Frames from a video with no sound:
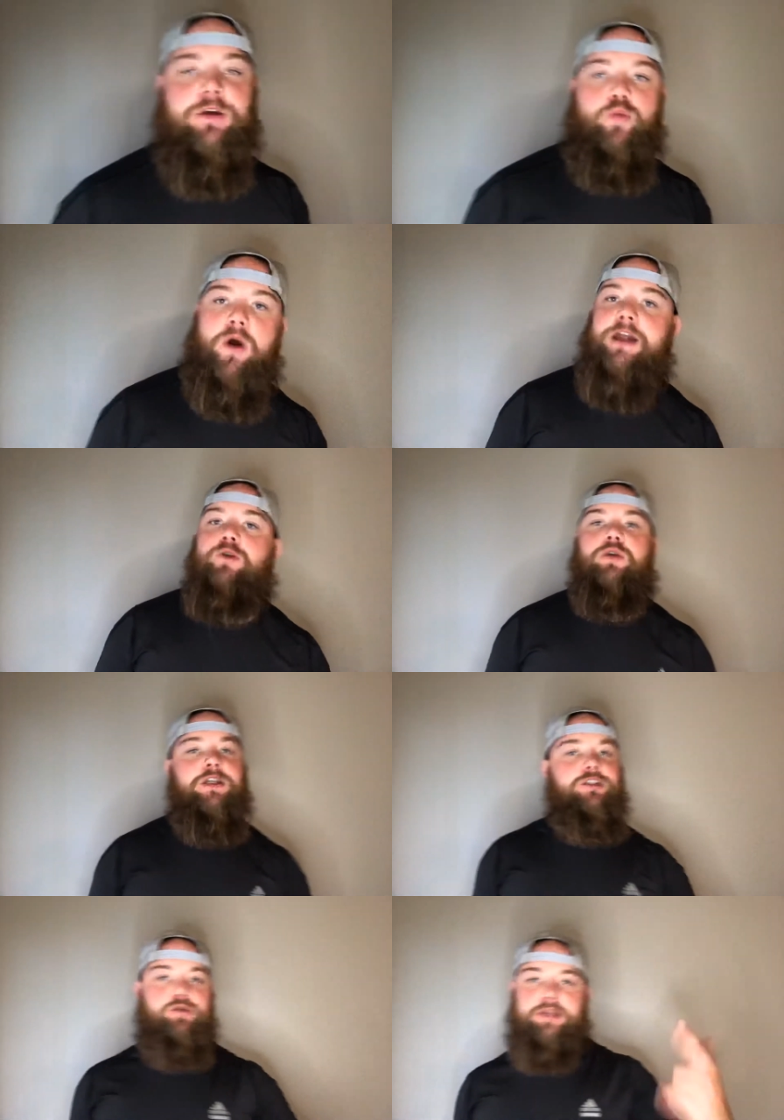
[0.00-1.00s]
Why you
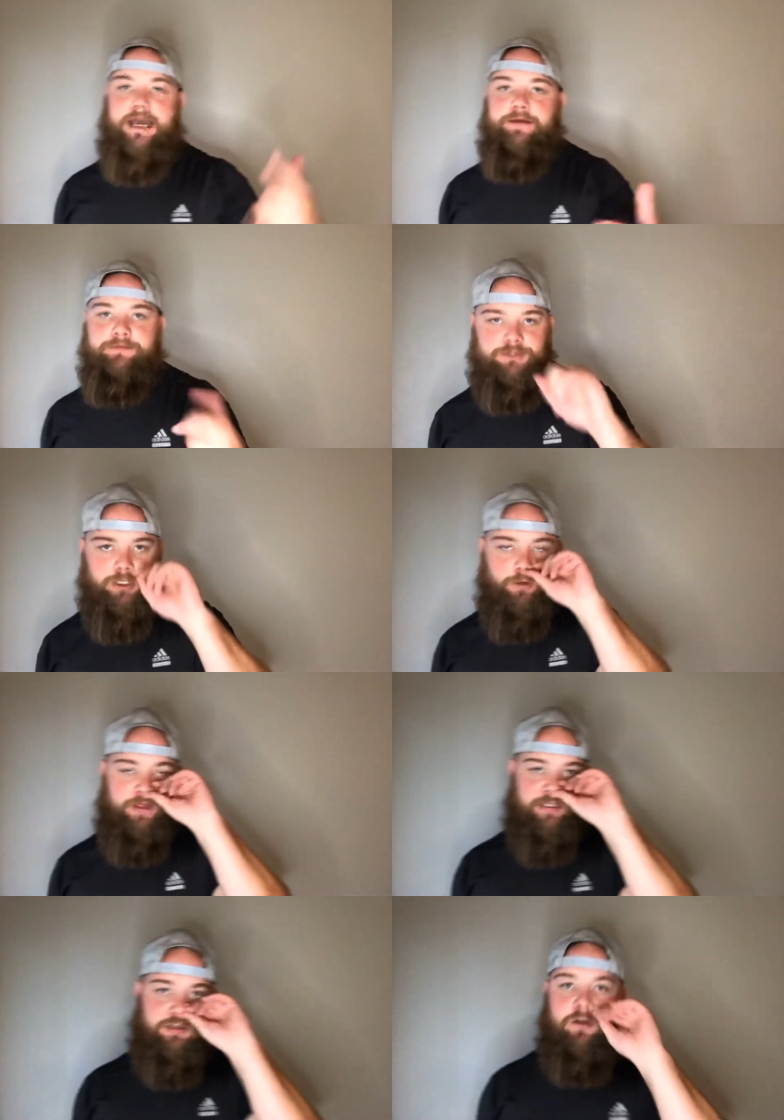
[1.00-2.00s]
wanna do that? So
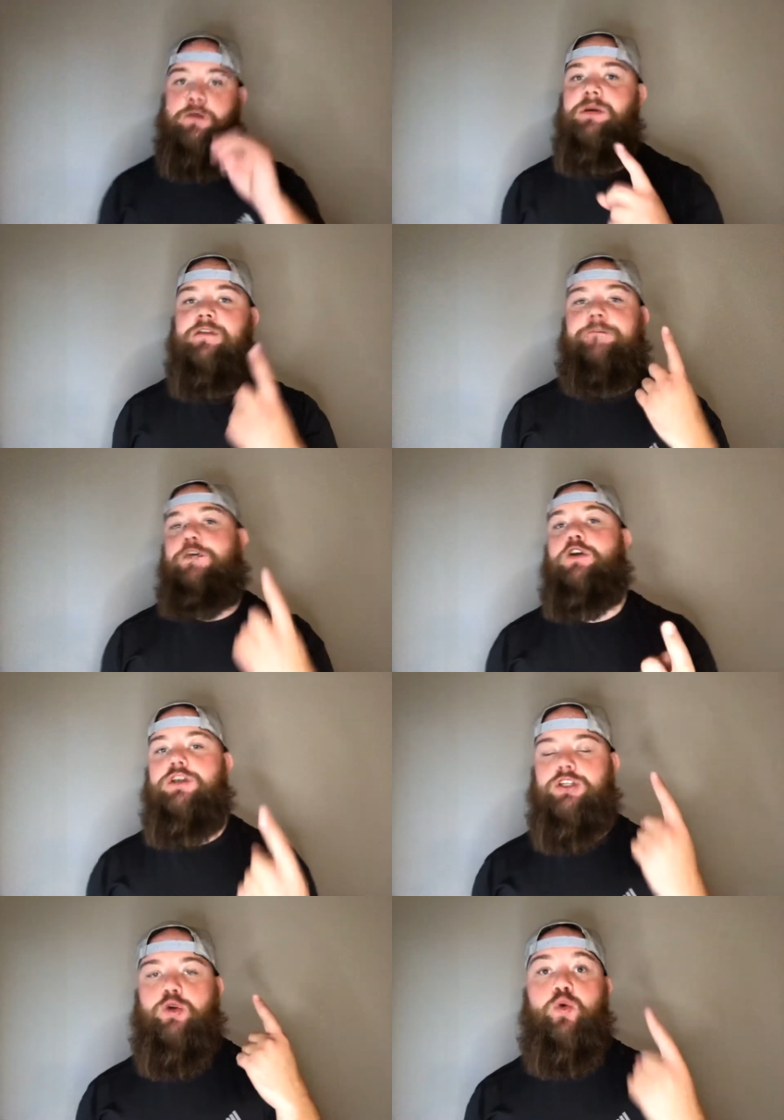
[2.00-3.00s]
that's gonna be the
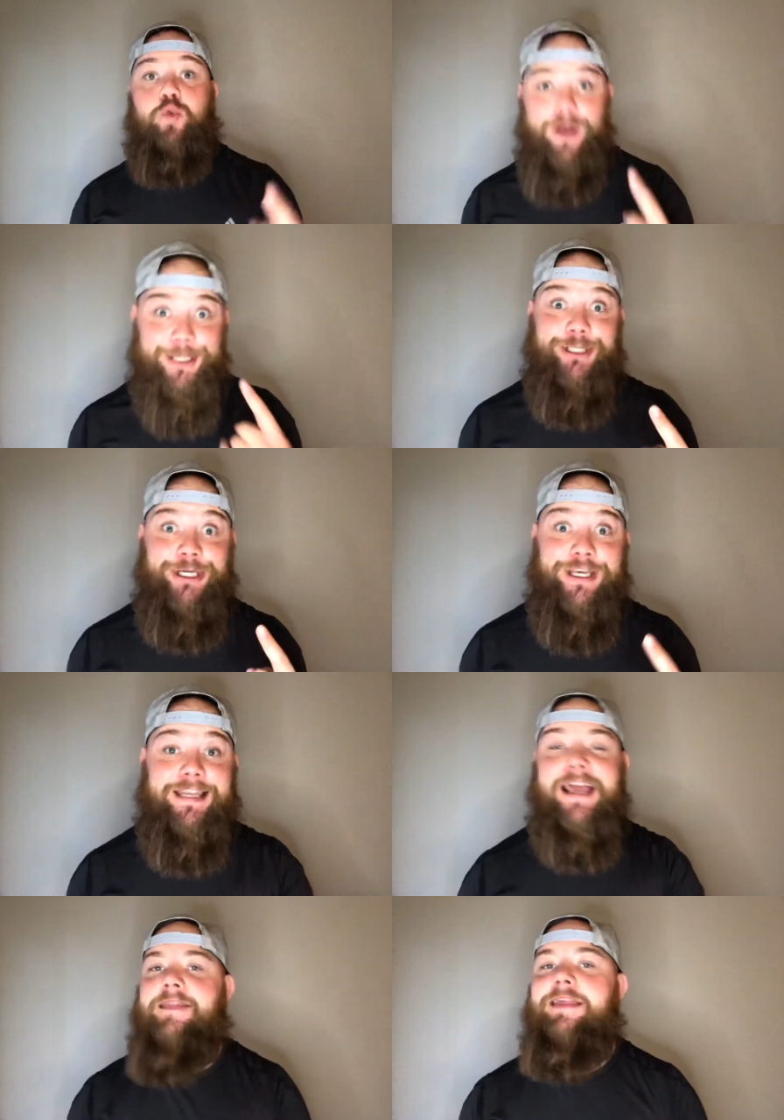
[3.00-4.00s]
first
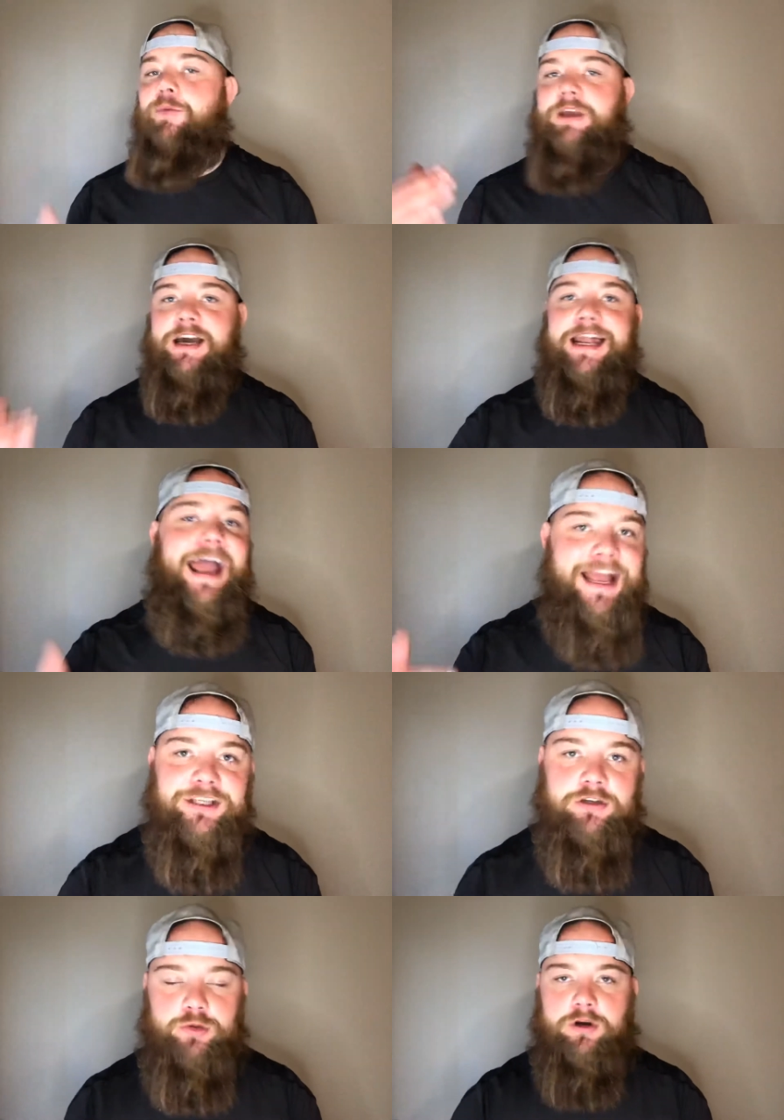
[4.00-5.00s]
question that we gotta
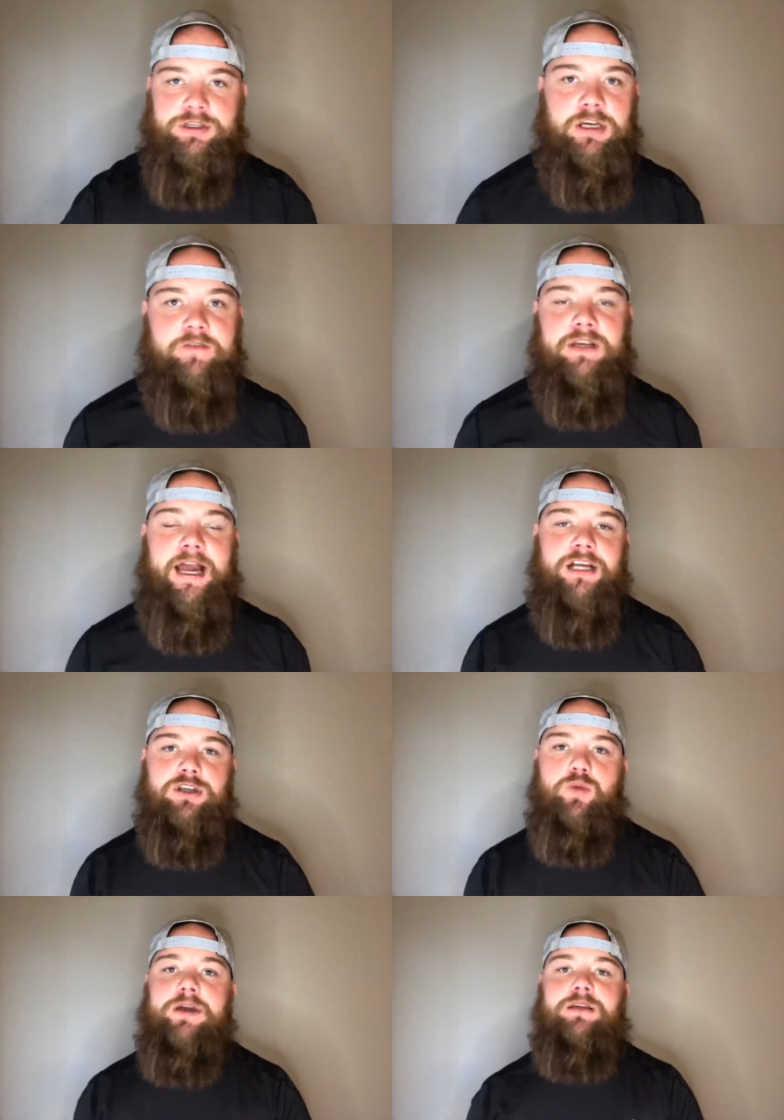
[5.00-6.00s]
answer to ourselves. I
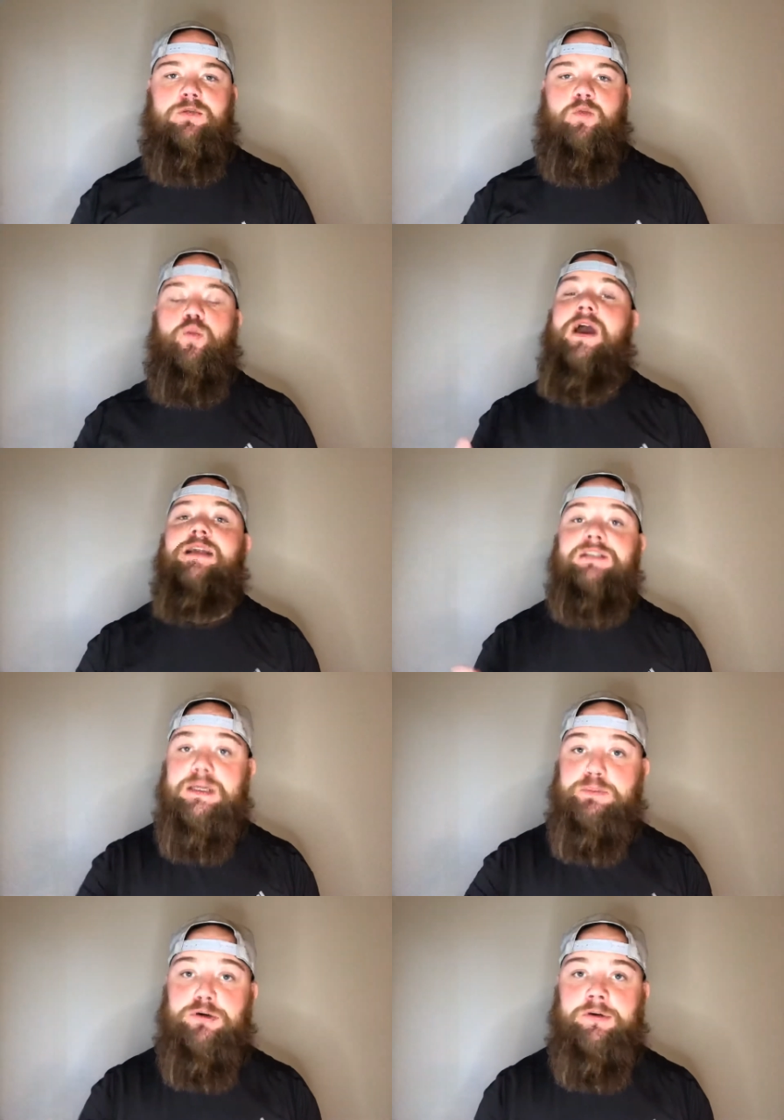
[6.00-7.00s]
actually went way
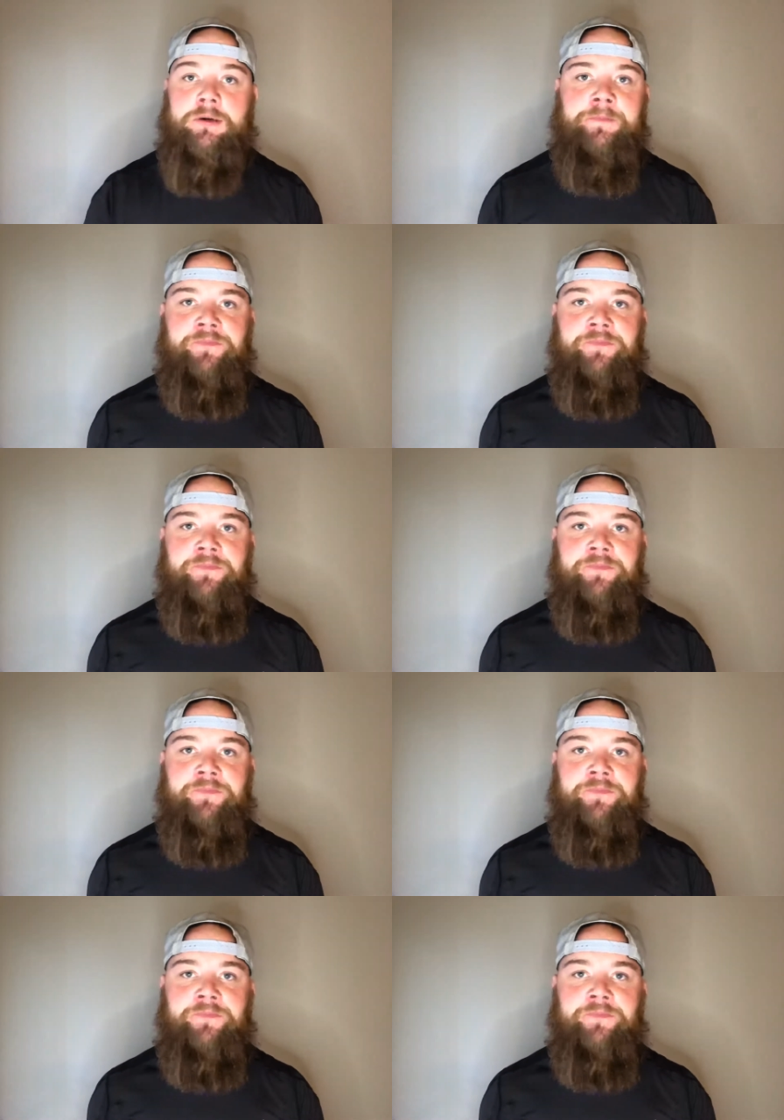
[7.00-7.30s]
deeper